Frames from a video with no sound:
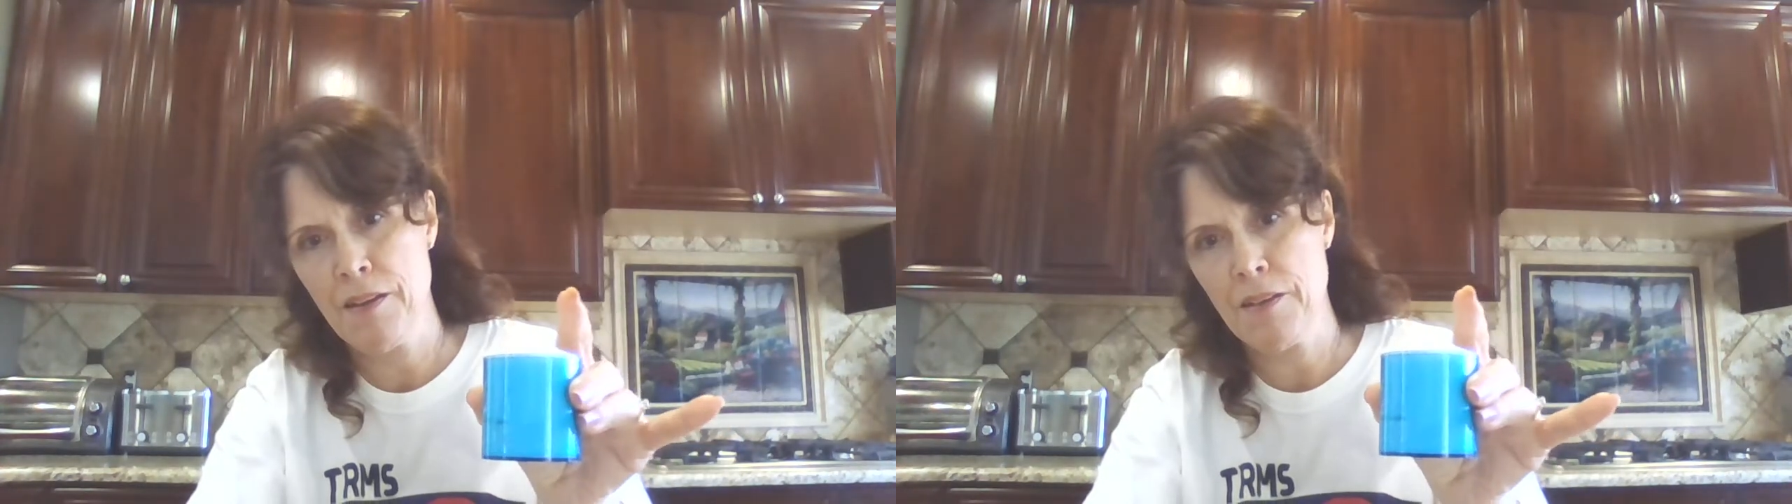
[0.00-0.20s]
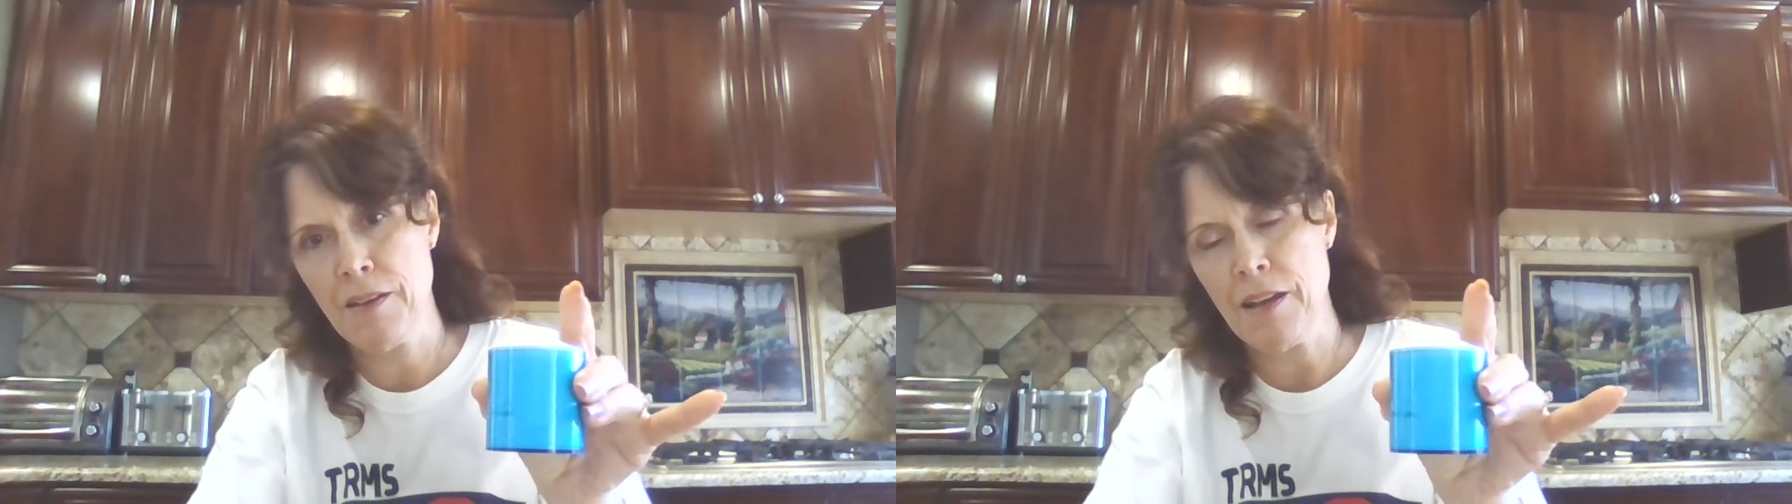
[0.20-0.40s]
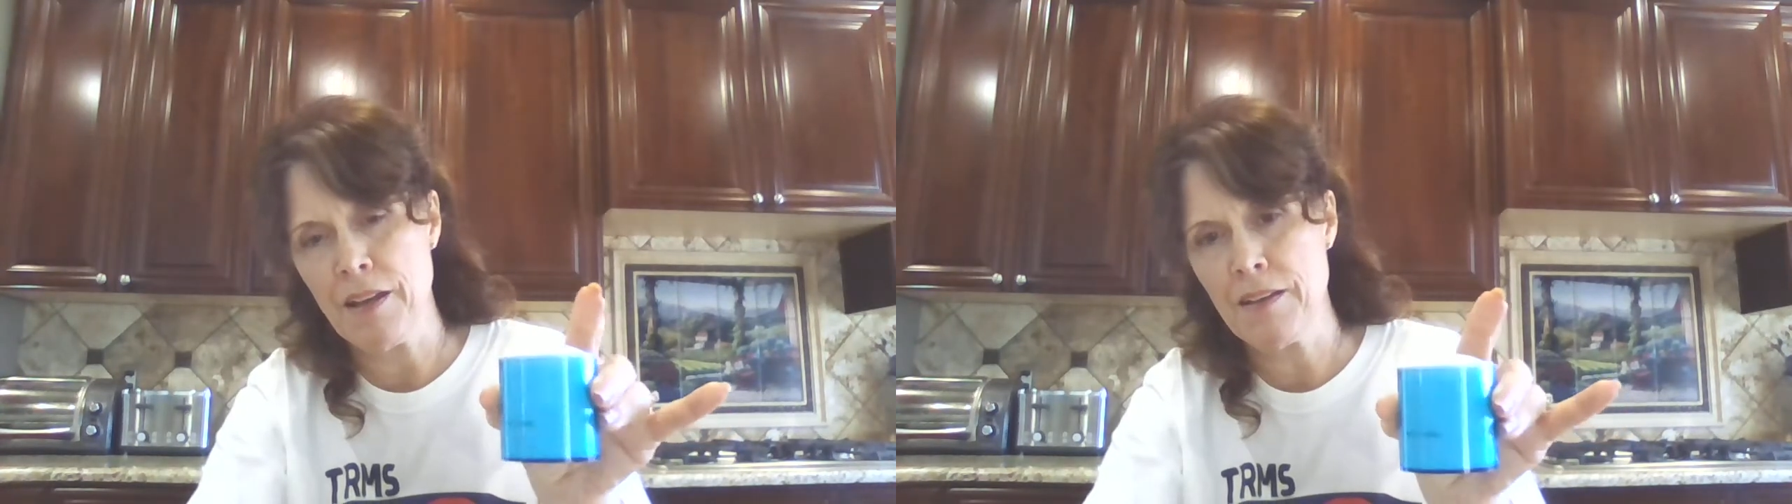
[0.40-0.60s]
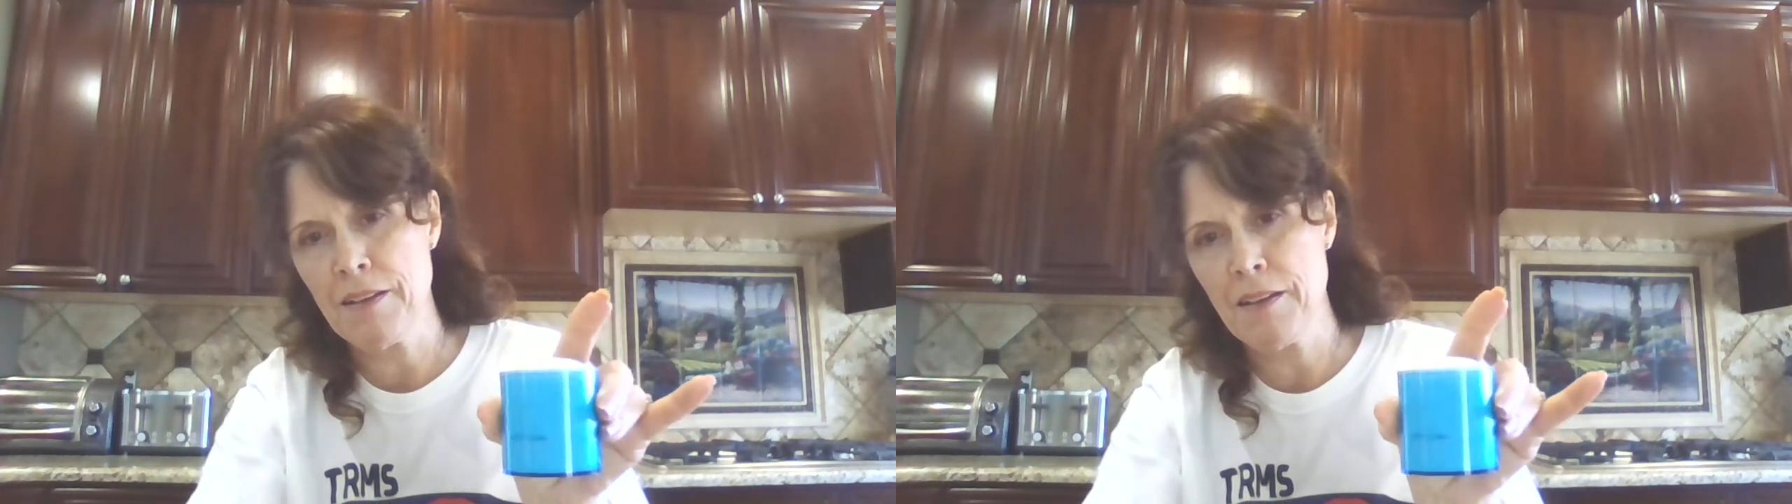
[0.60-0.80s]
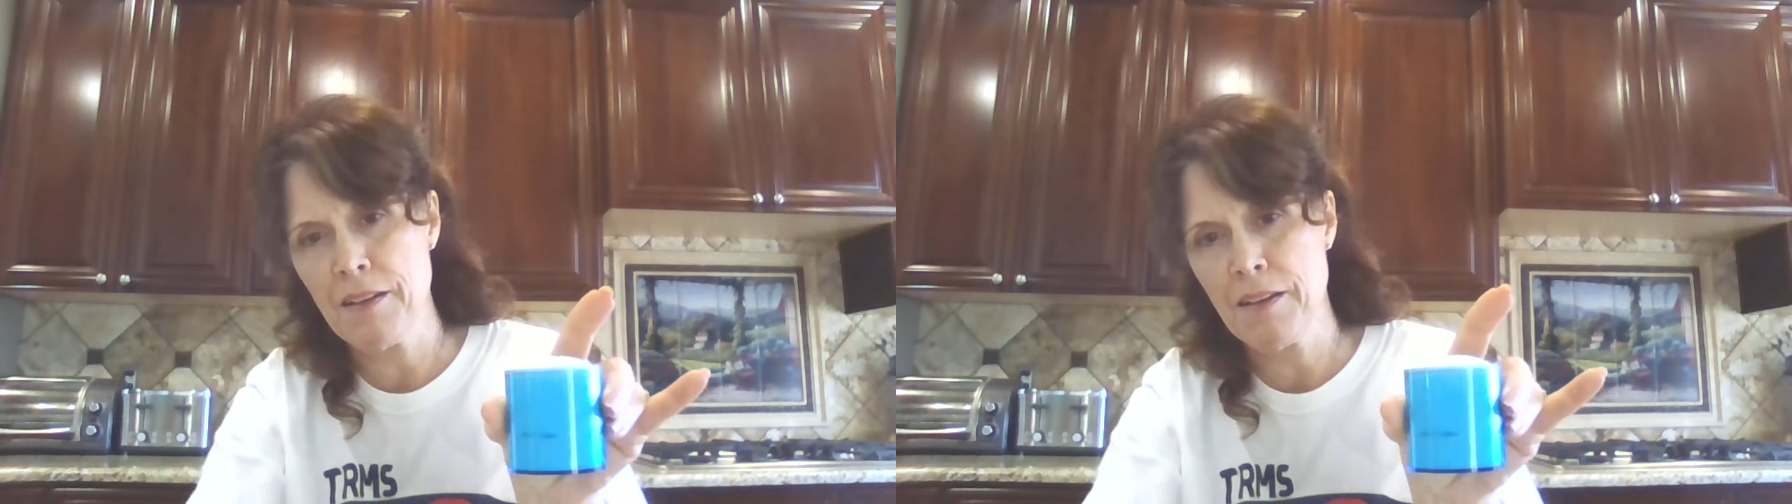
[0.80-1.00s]
Okay.
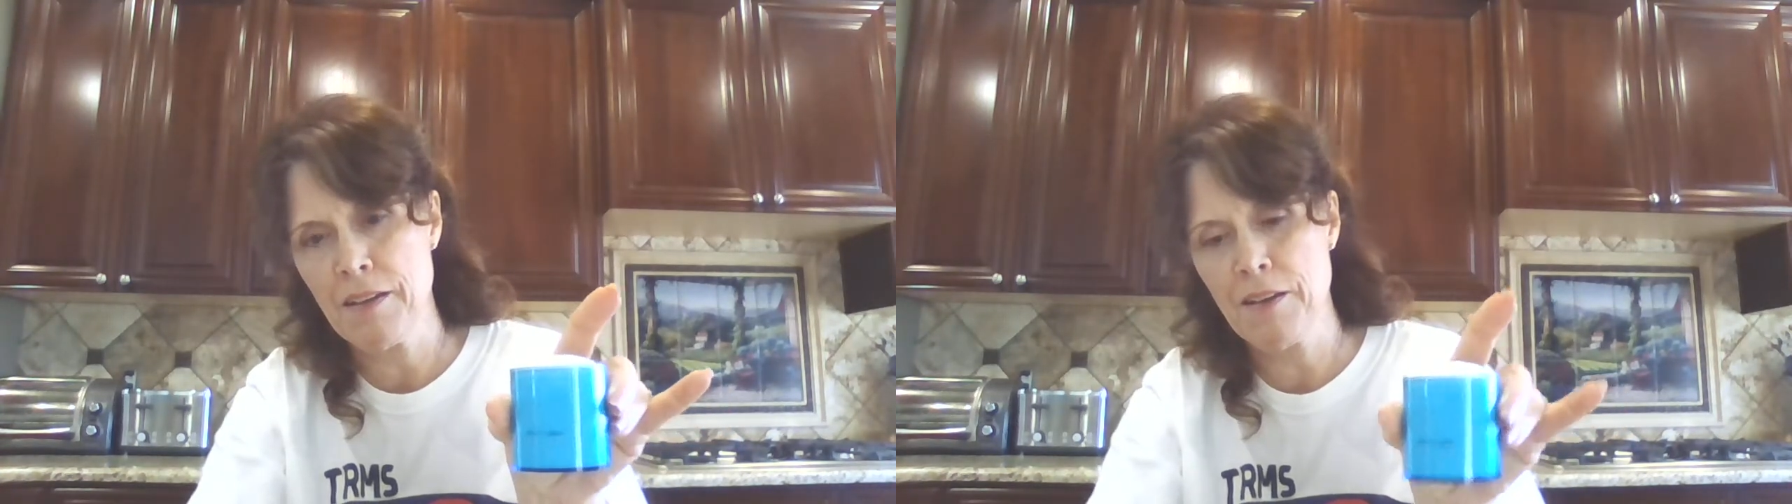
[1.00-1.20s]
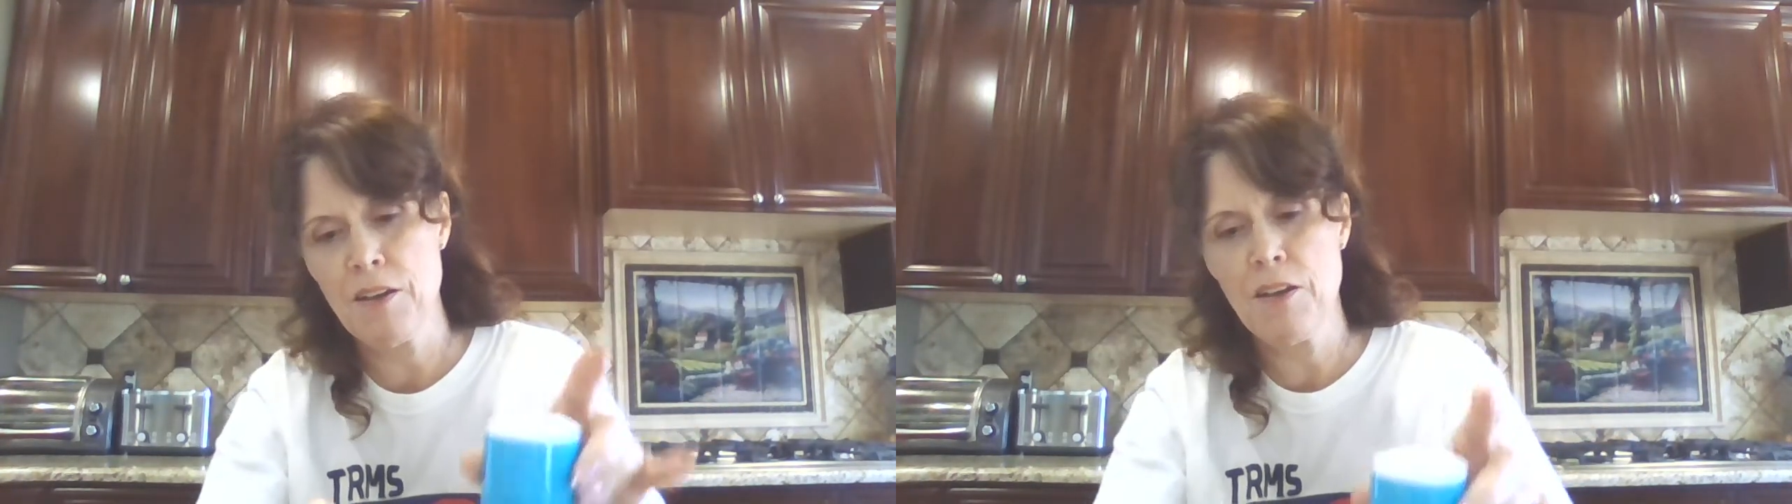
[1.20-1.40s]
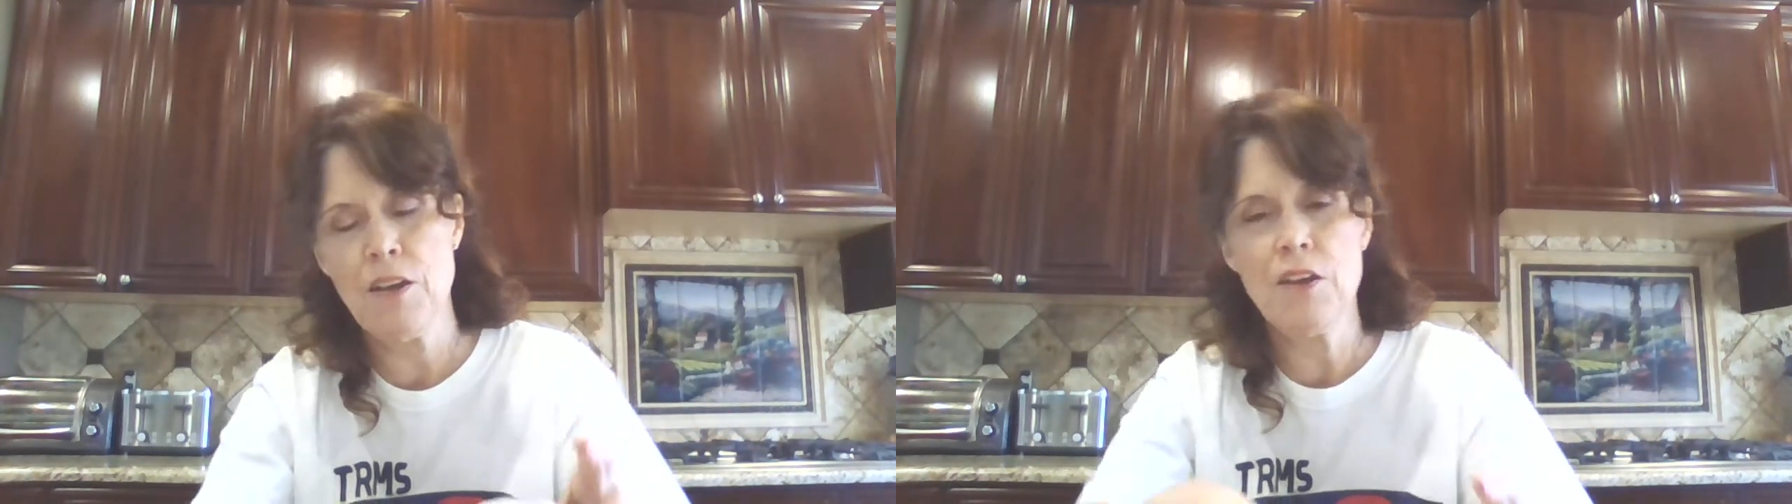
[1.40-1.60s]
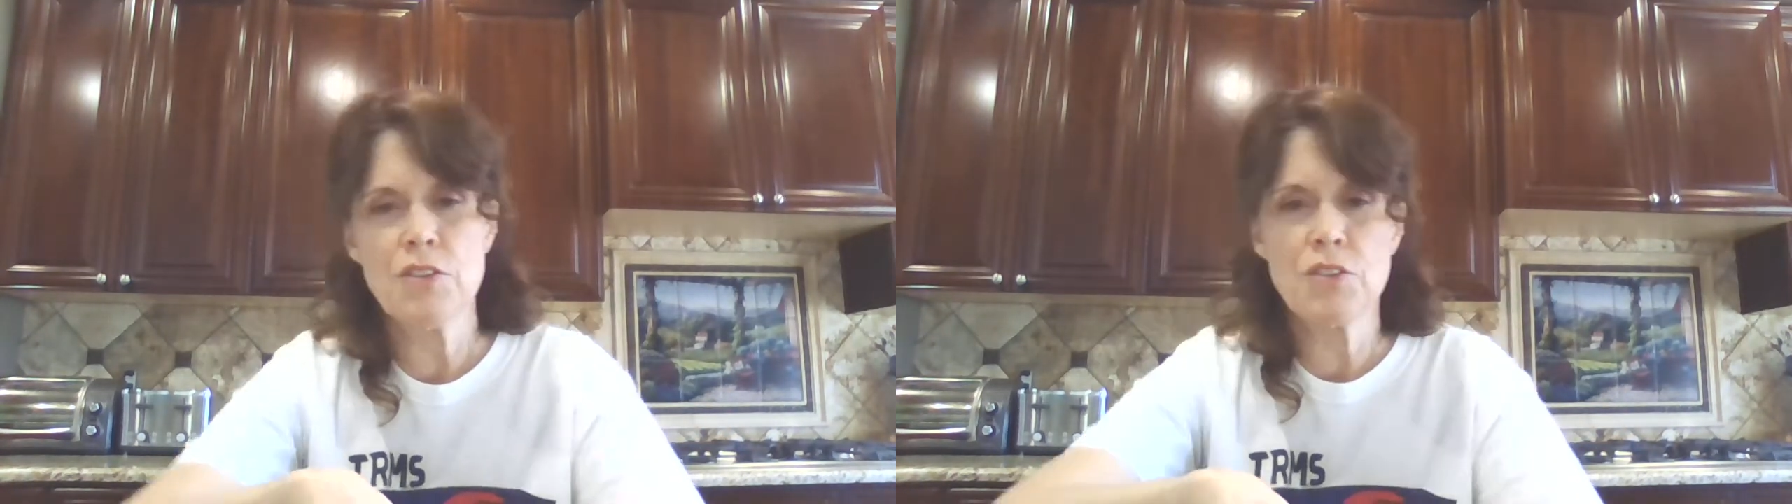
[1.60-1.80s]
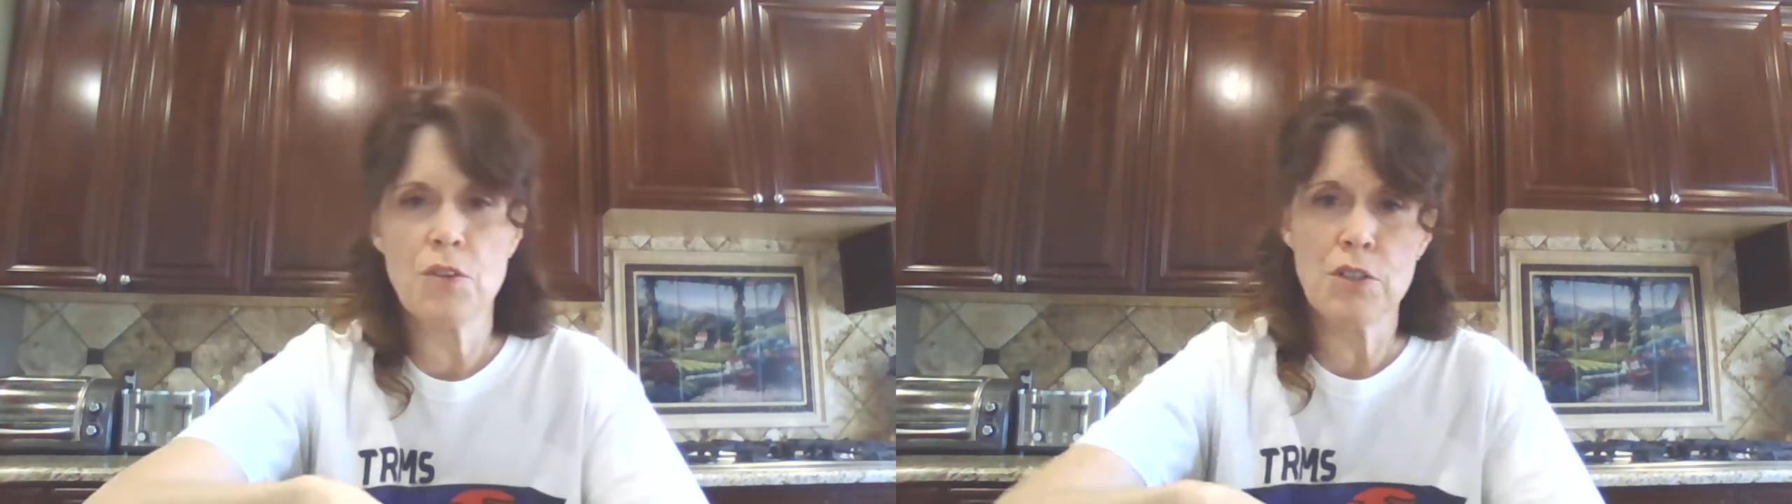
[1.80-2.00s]
So